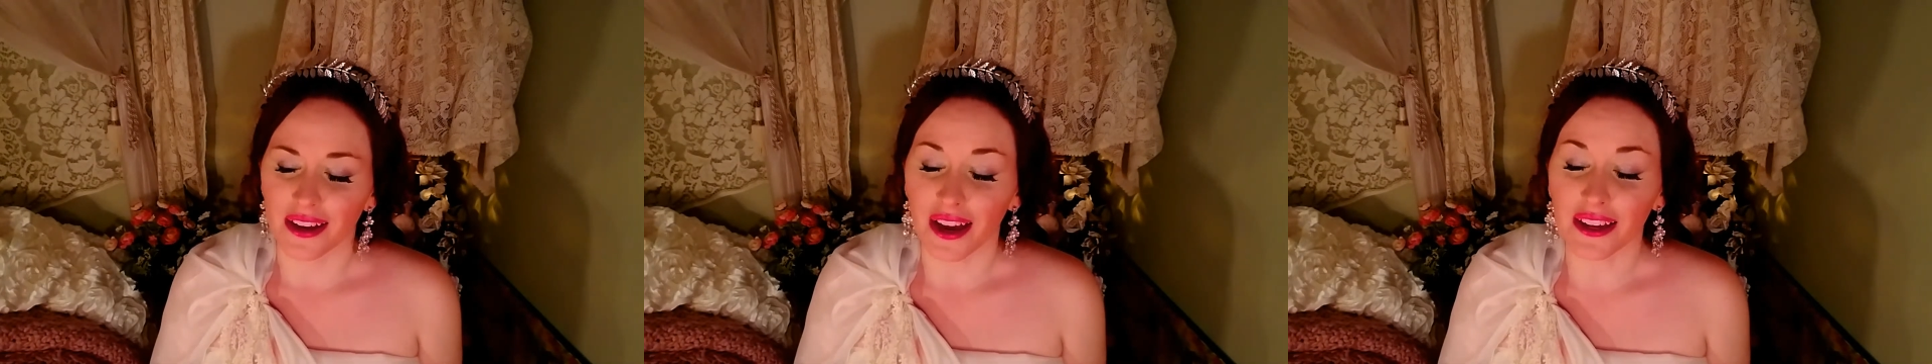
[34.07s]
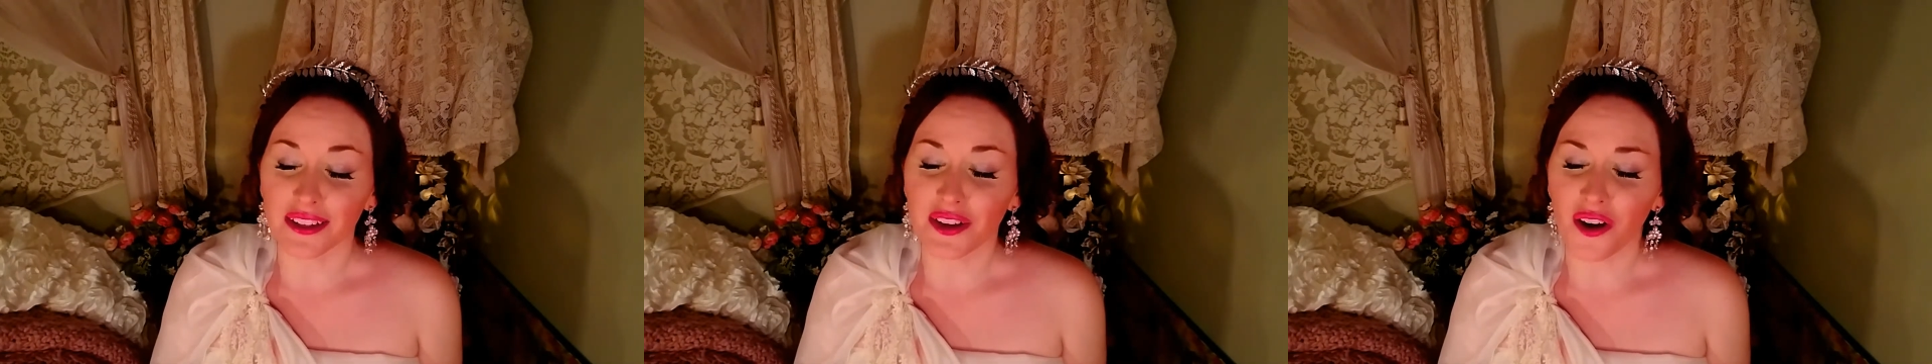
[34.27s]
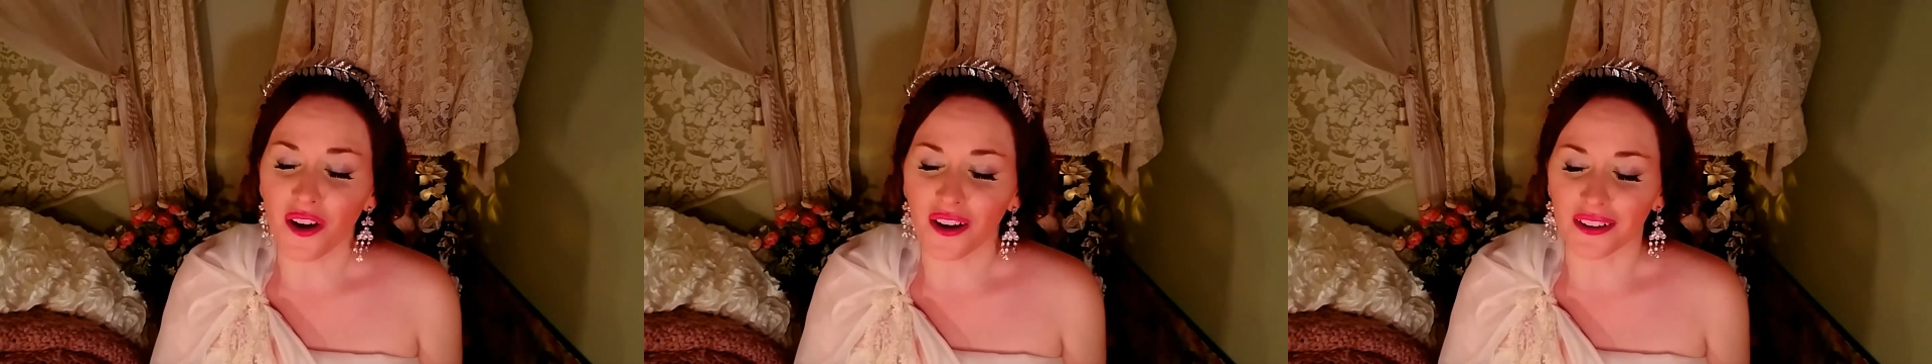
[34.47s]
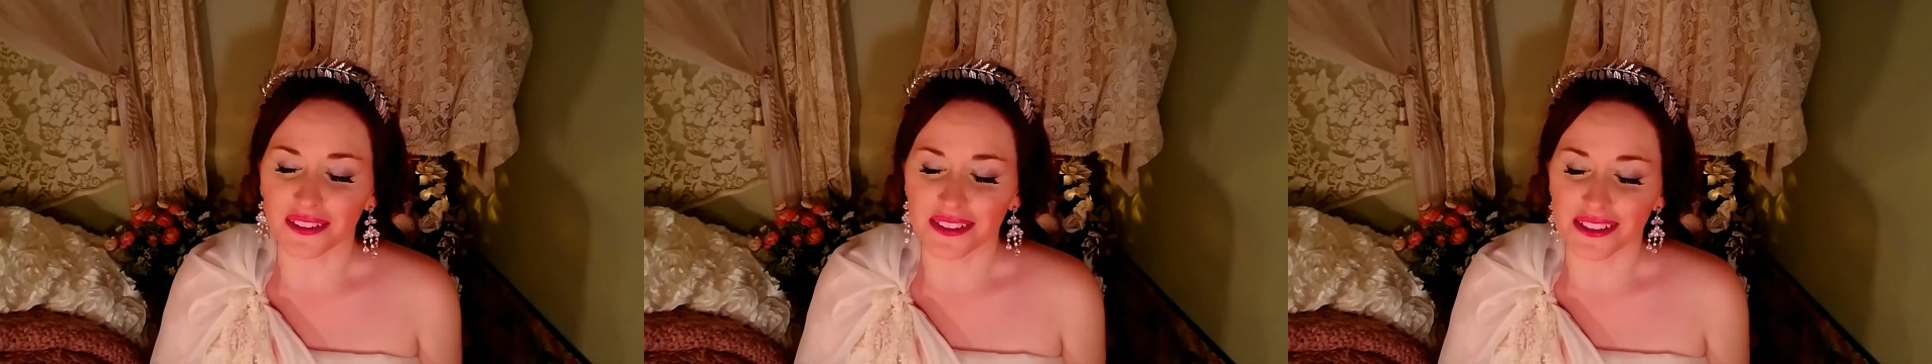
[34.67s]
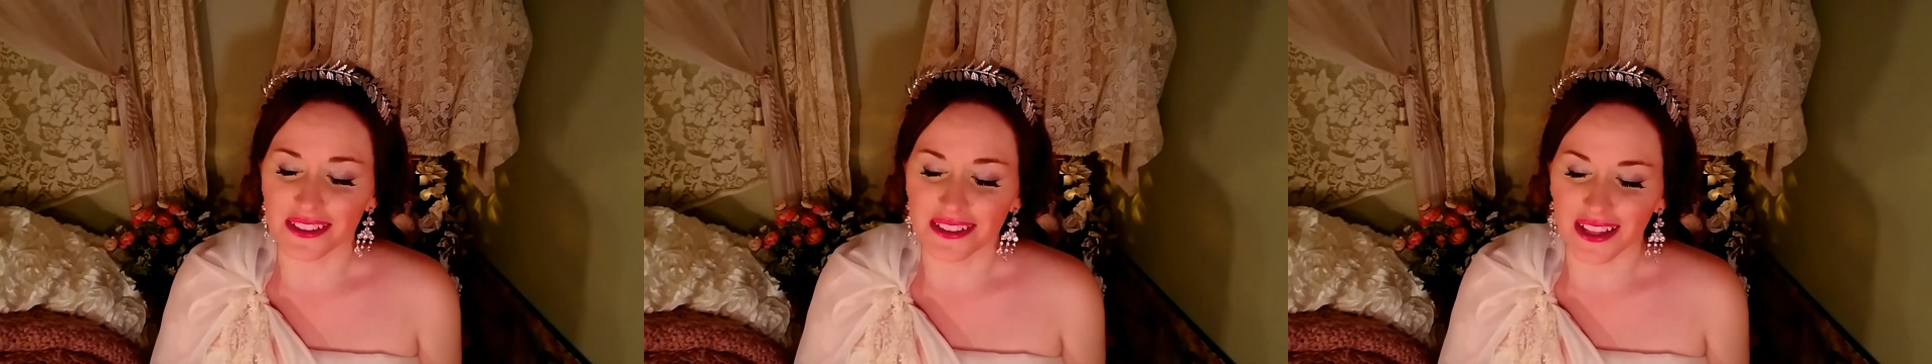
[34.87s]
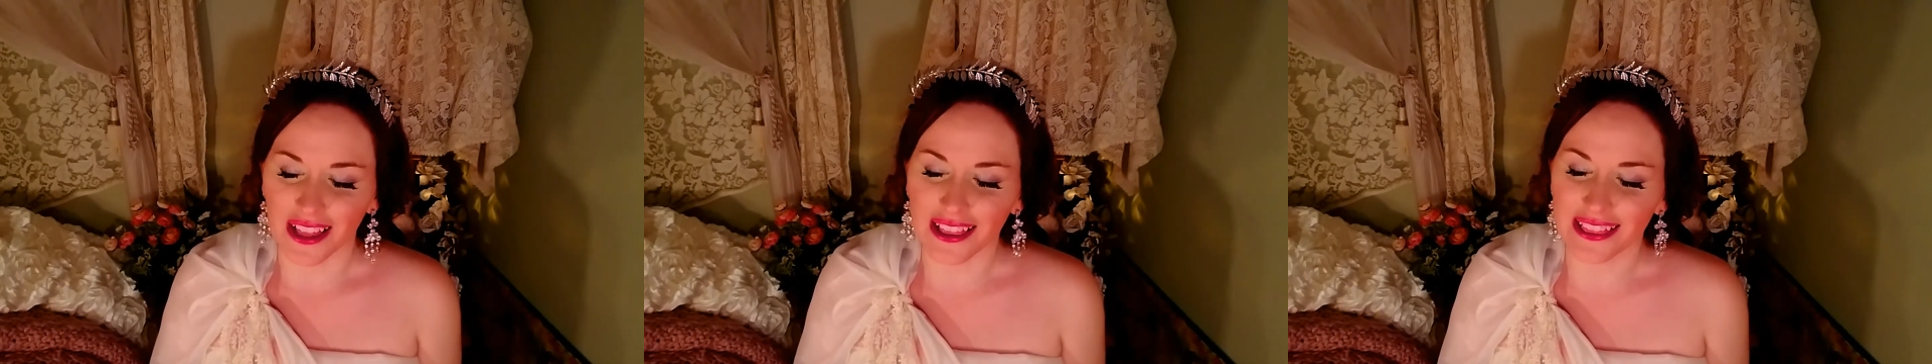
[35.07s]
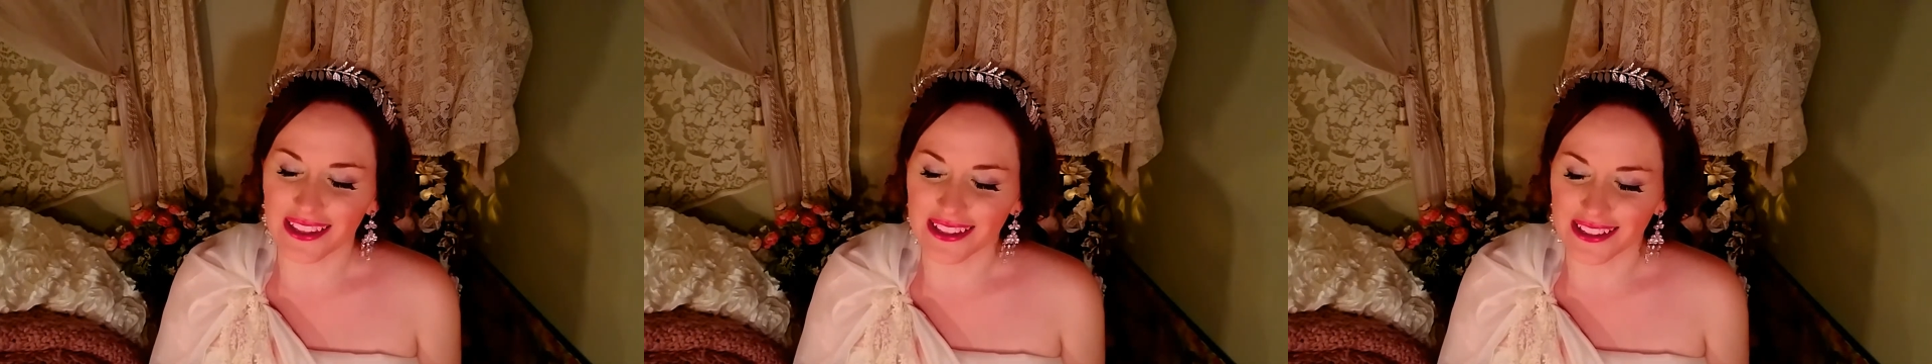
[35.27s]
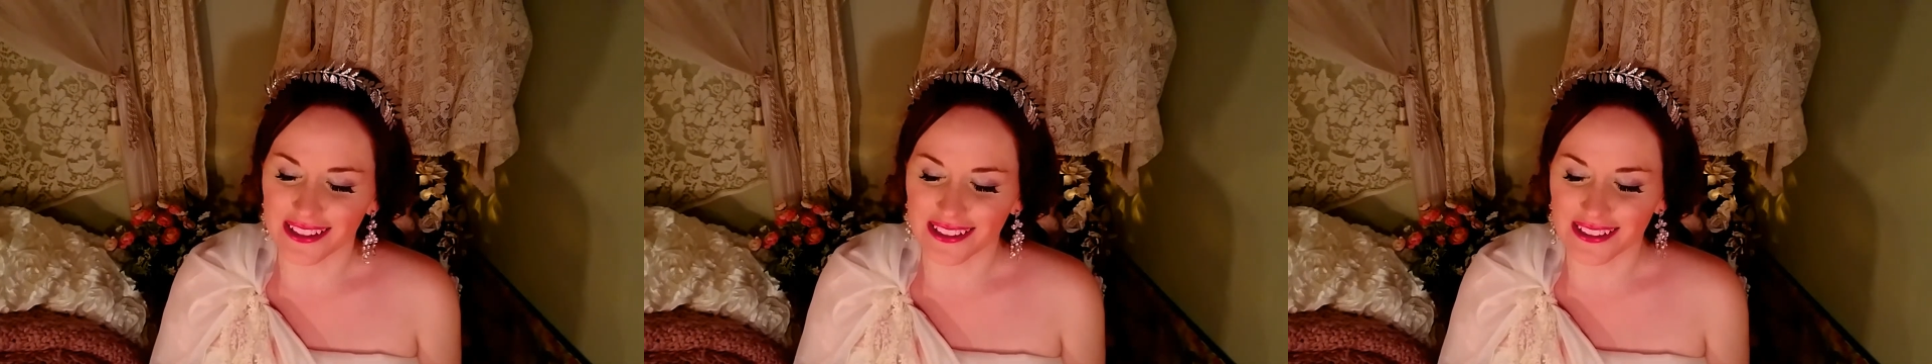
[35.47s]
and caught a
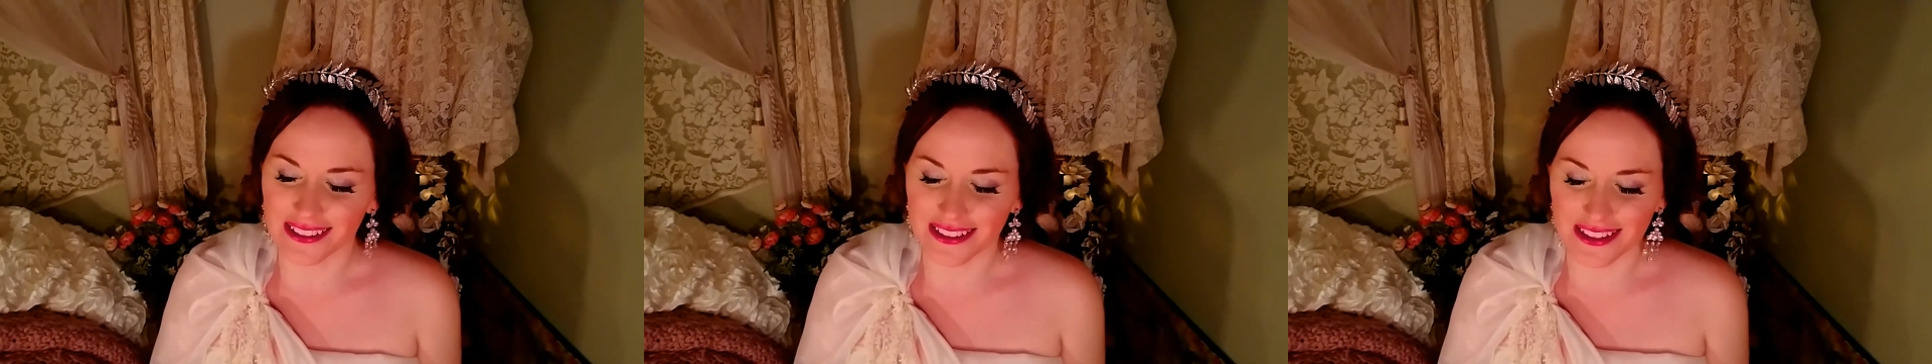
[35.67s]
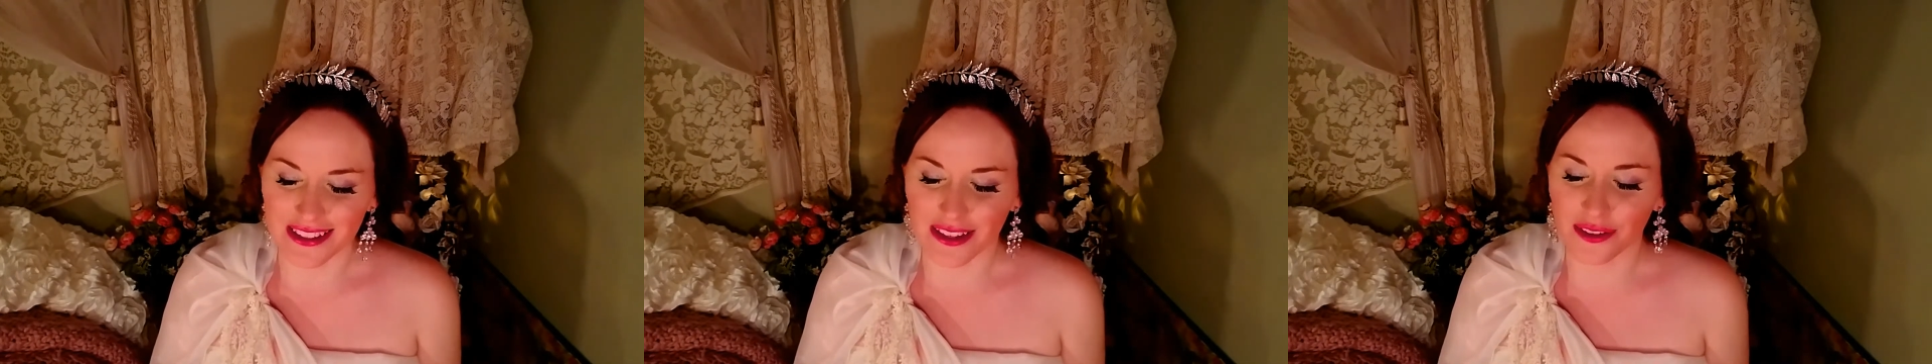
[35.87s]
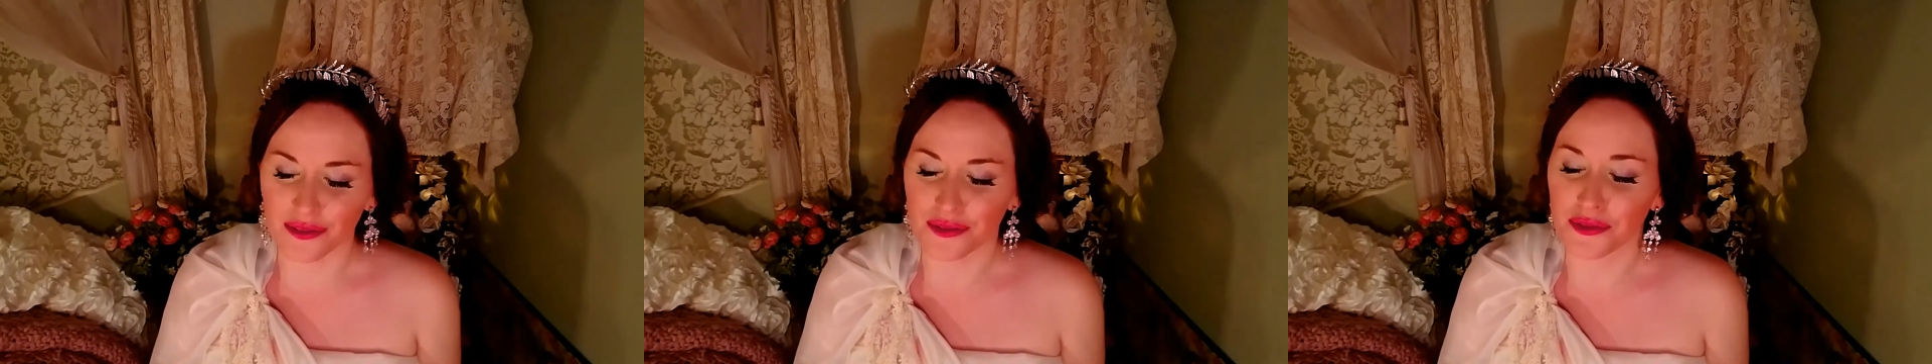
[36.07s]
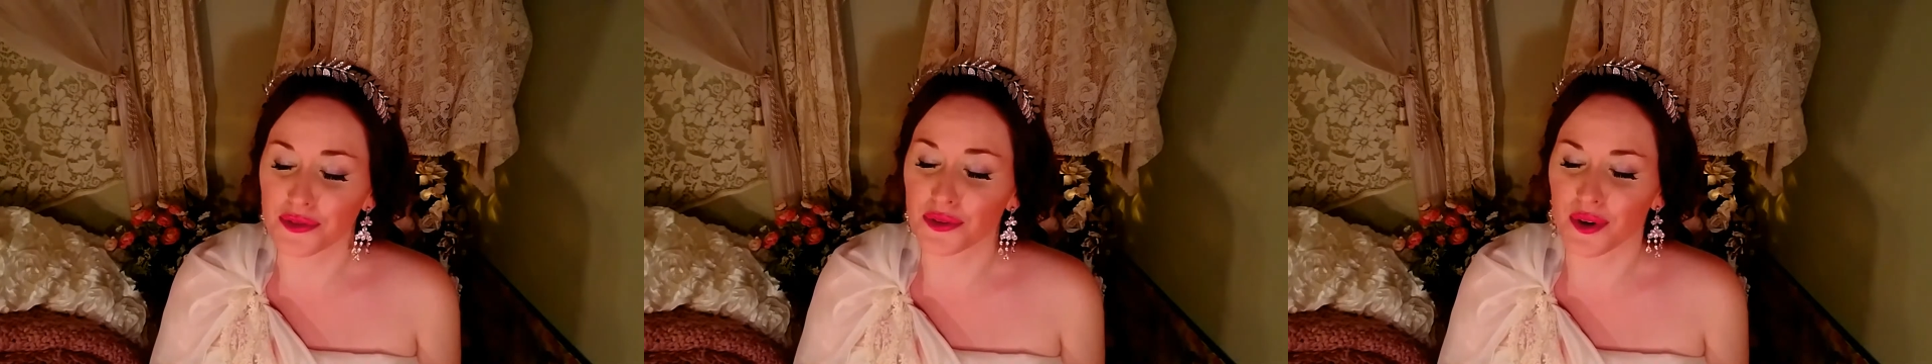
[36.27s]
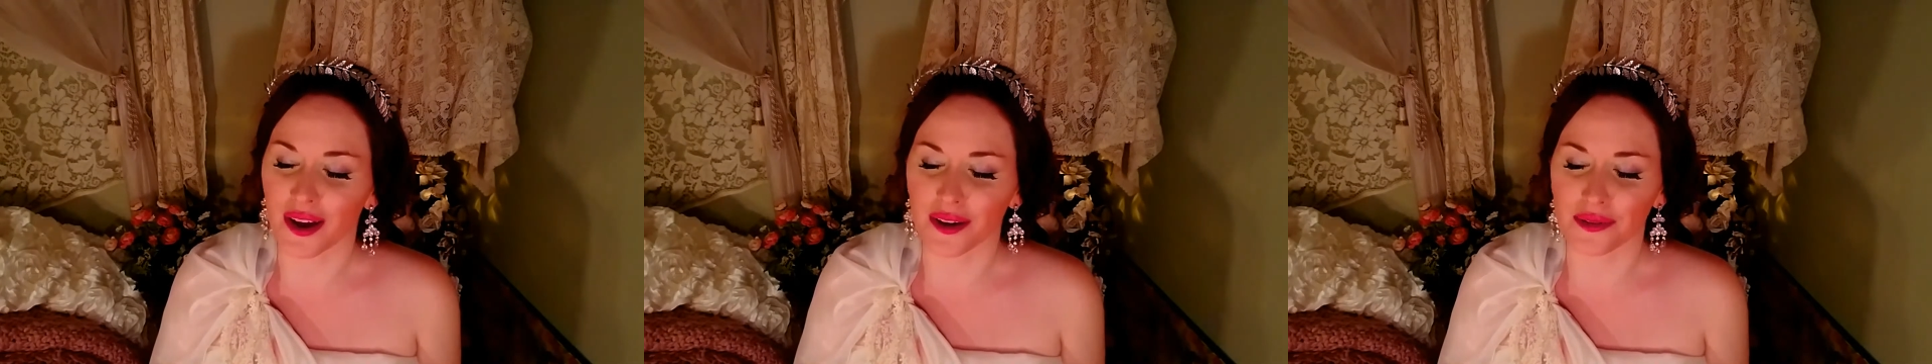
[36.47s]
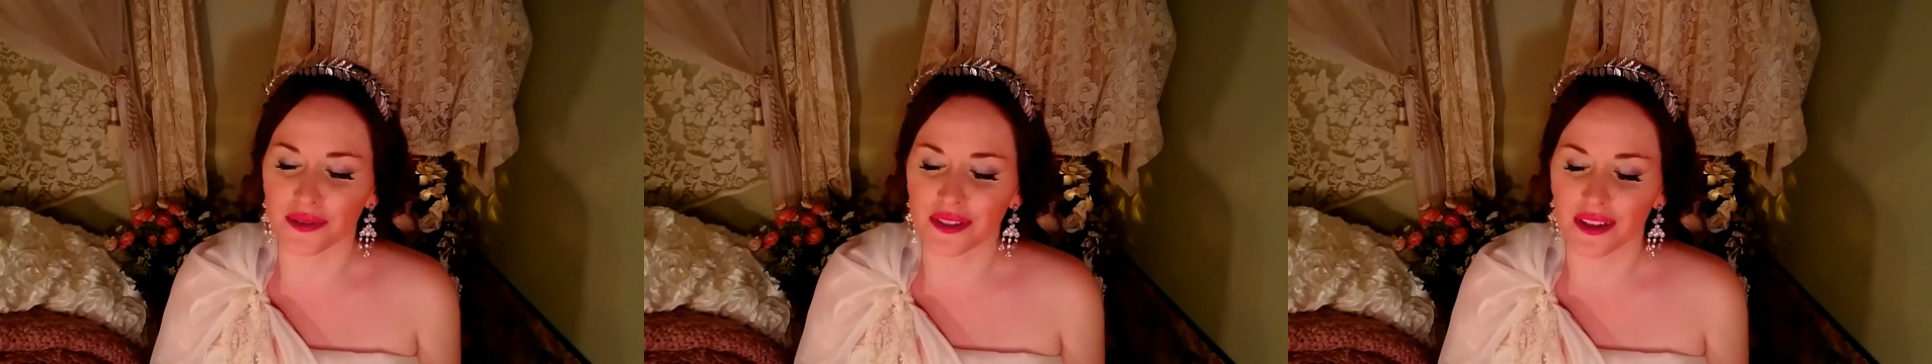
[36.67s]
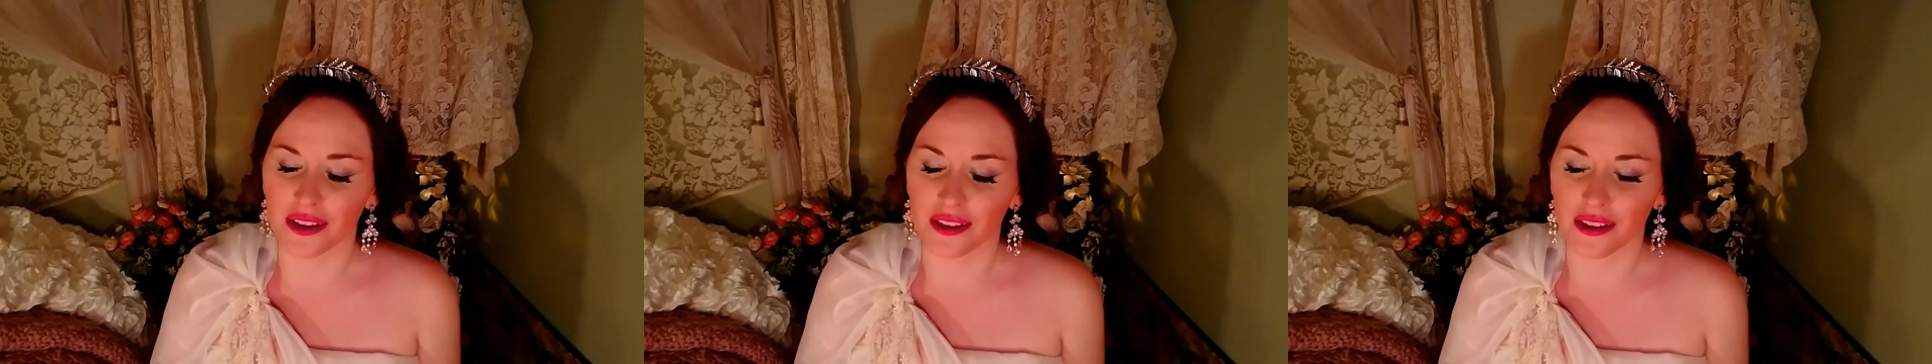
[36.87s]
little silver trout.